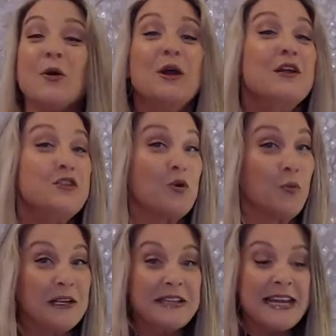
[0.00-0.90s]
So
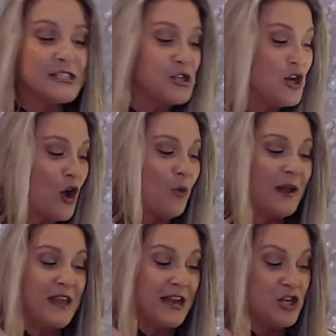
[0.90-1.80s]
there really is
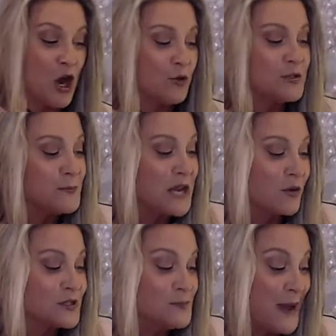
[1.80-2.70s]
no one that knows
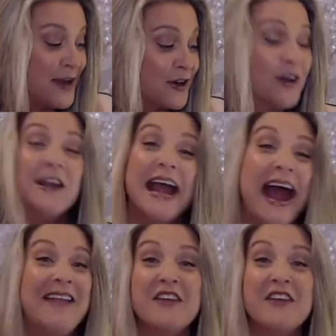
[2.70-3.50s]
mirrors better.